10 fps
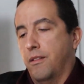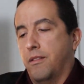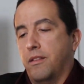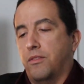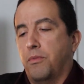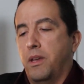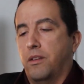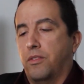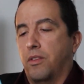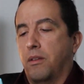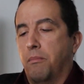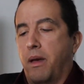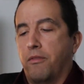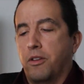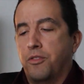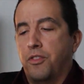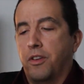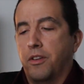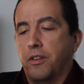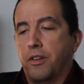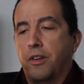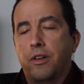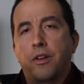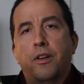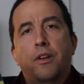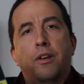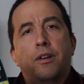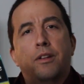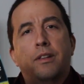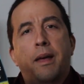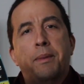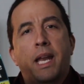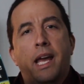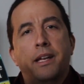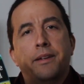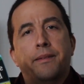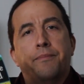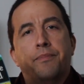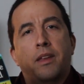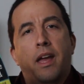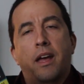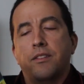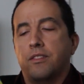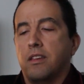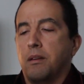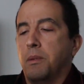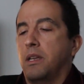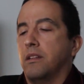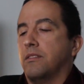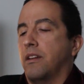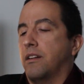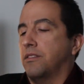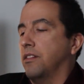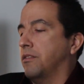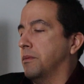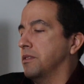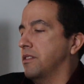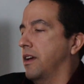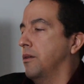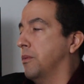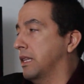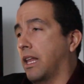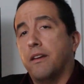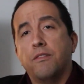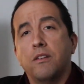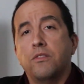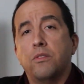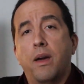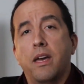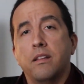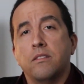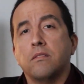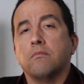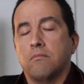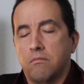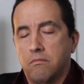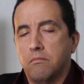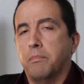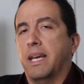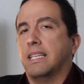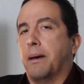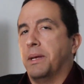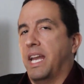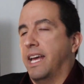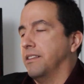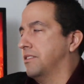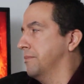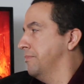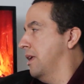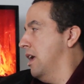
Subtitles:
this week's beverage, lemonade. As the comedian Sarah Silverman said, when life gives you AIDS, make lemonades.